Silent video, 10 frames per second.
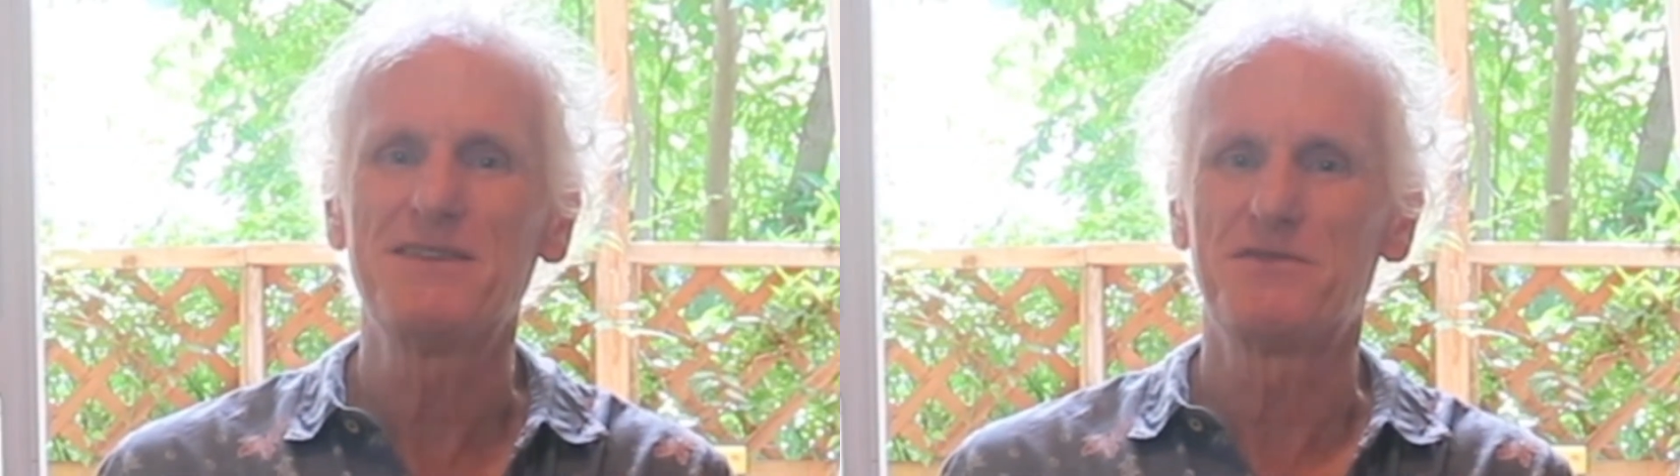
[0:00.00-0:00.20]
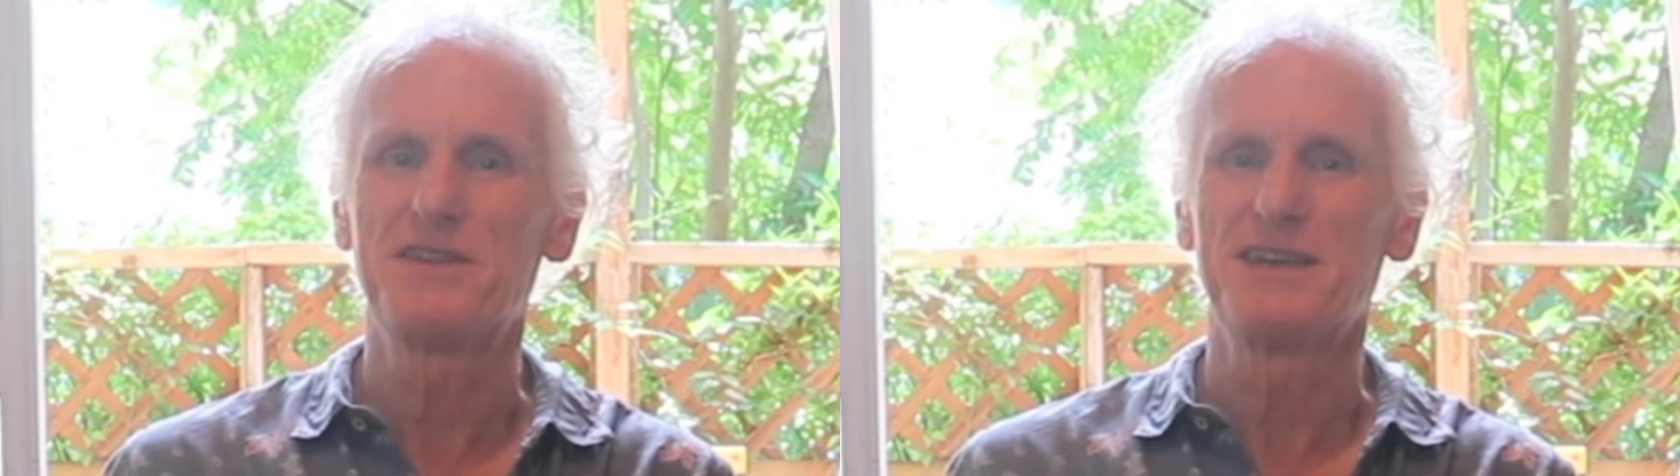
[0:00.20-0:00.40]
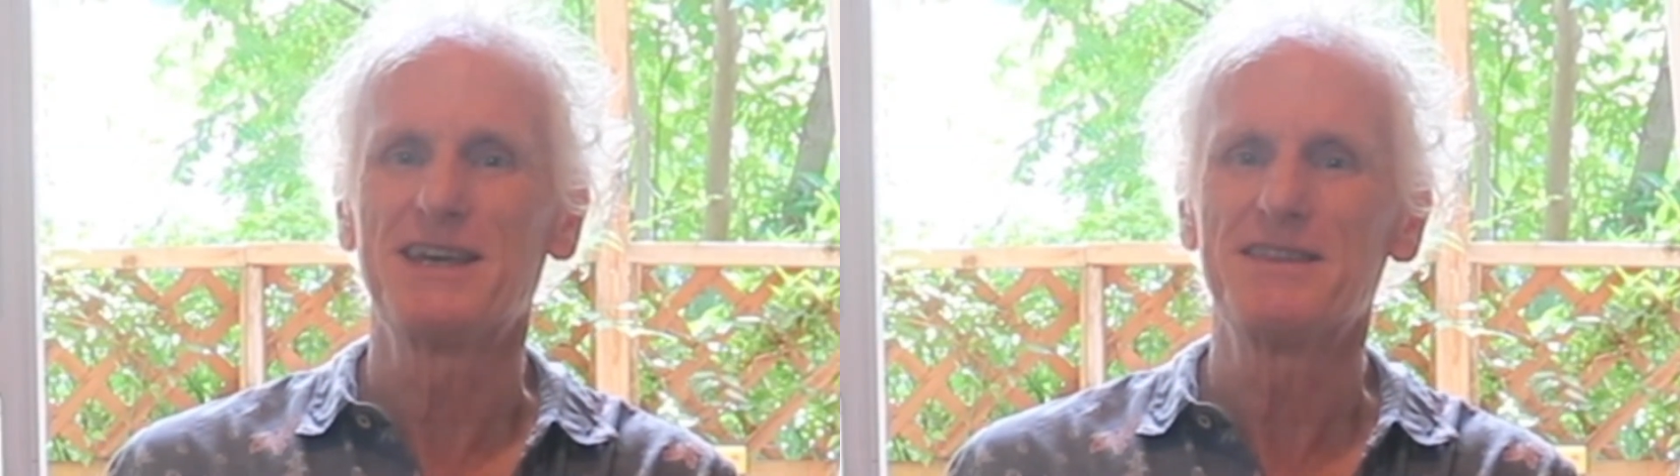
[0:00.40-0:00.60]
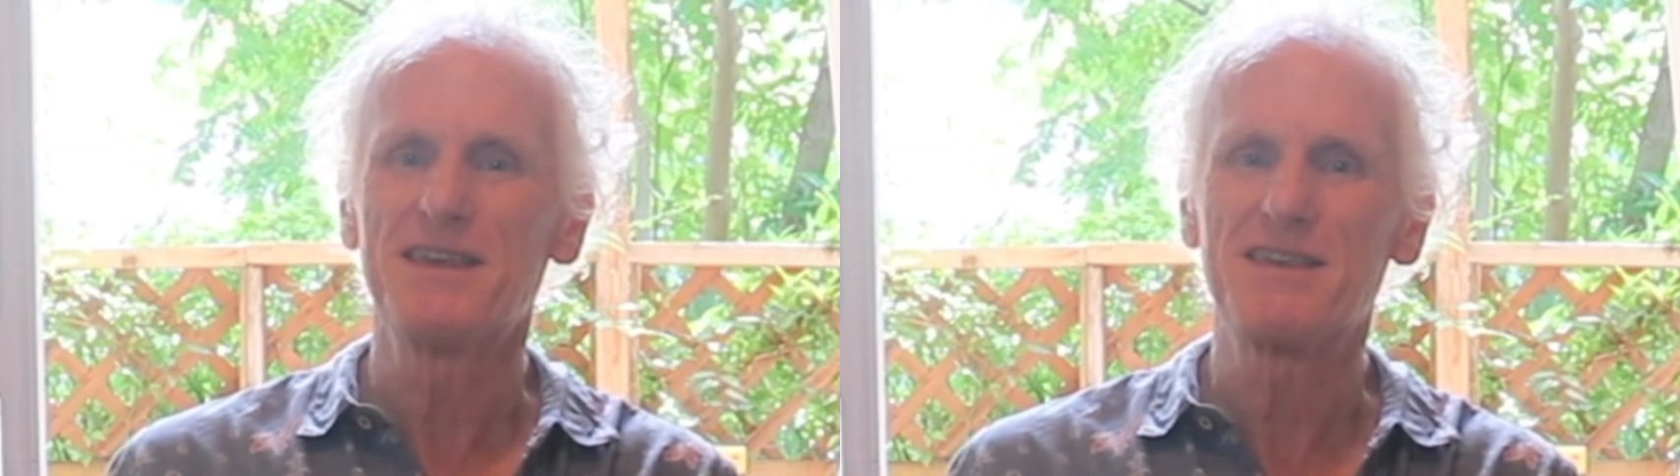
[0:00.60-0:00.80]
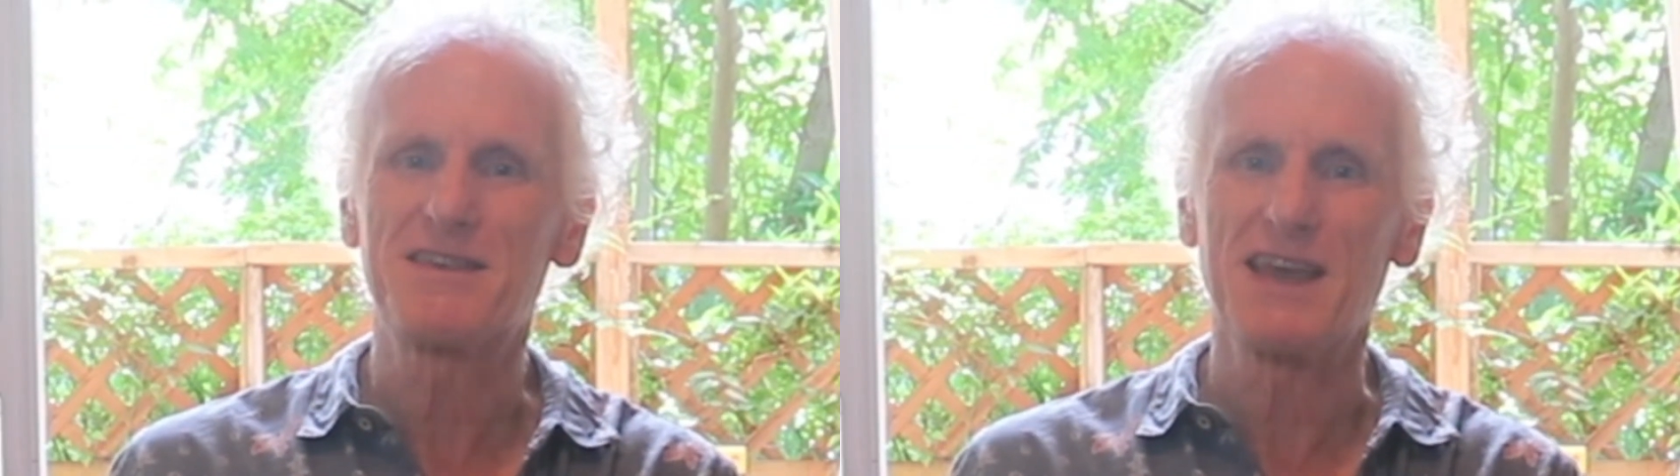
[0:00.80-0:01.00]
everything in
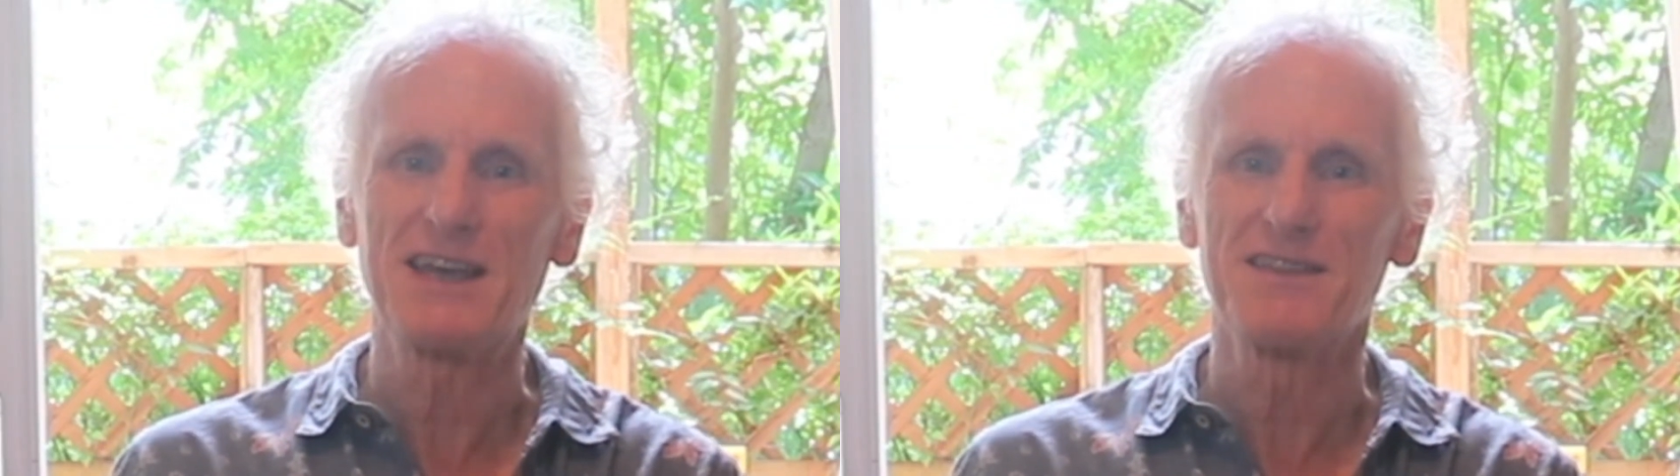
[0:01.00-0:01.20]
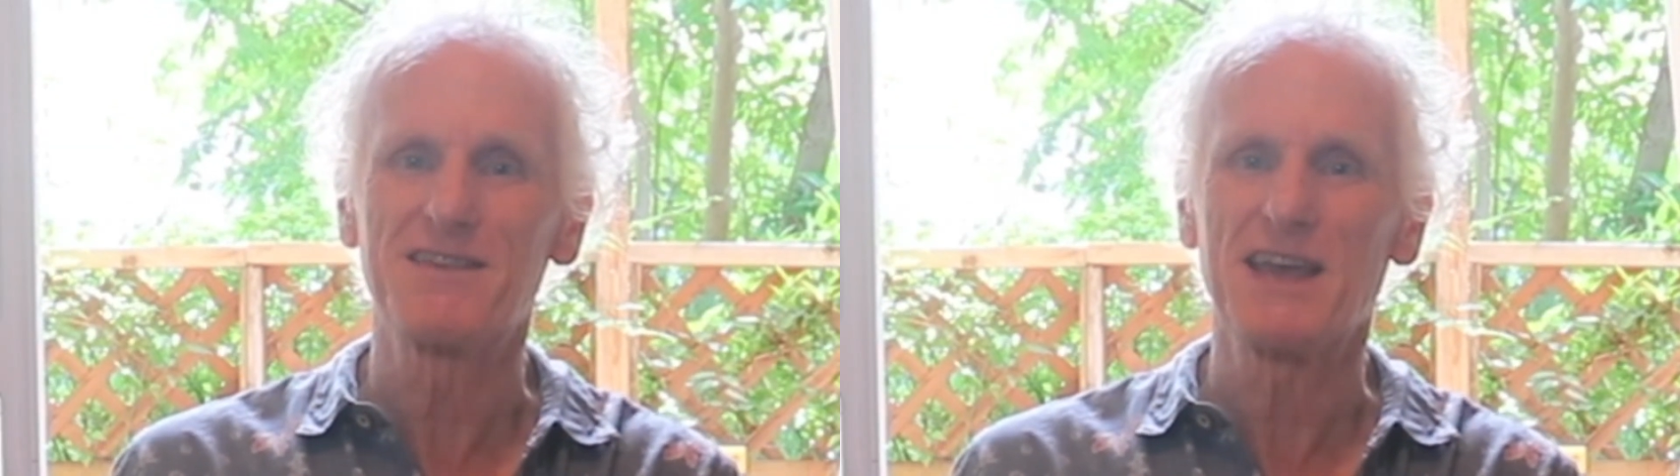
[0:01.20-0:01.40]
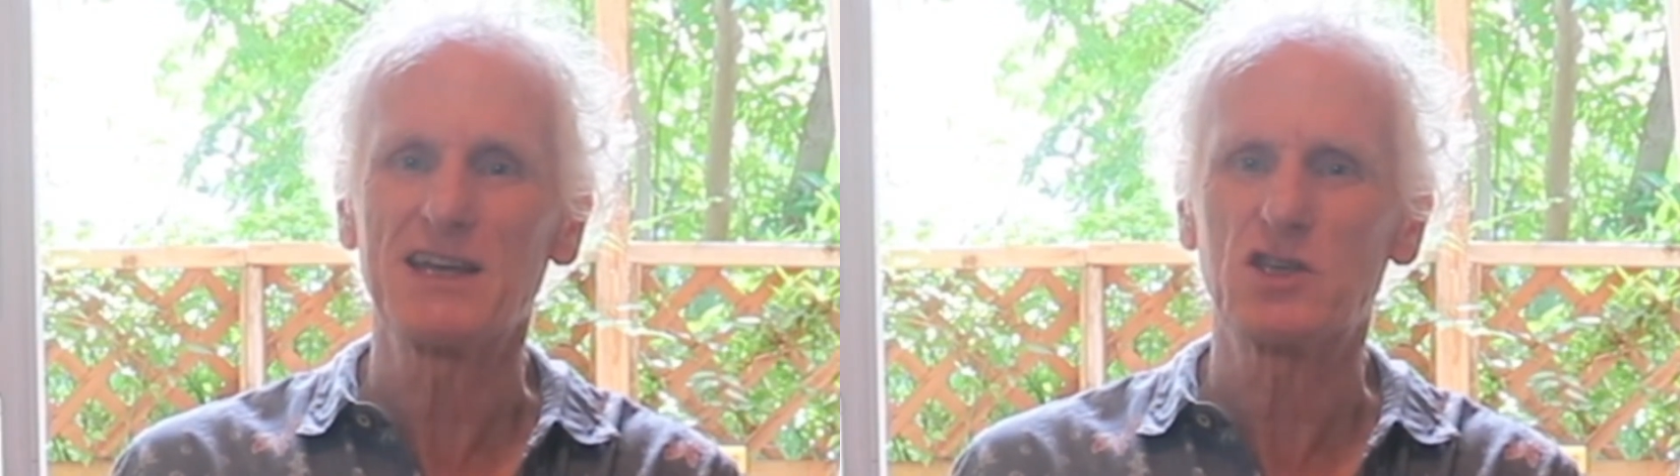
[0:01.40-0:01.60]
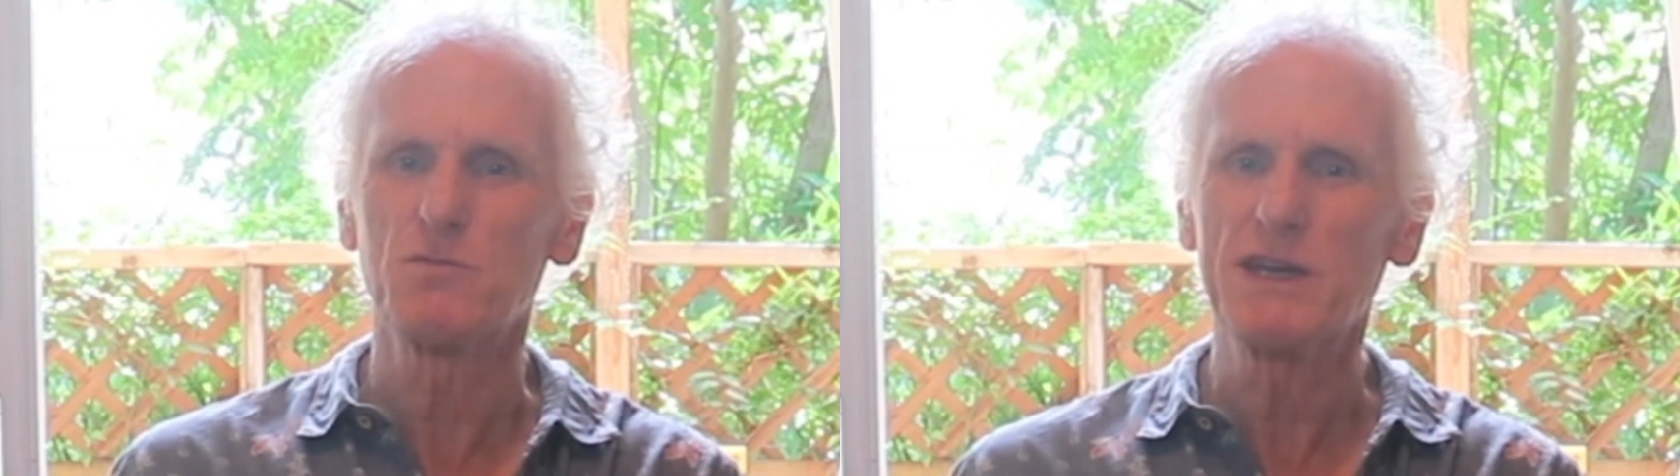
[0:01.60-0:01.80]
this second section,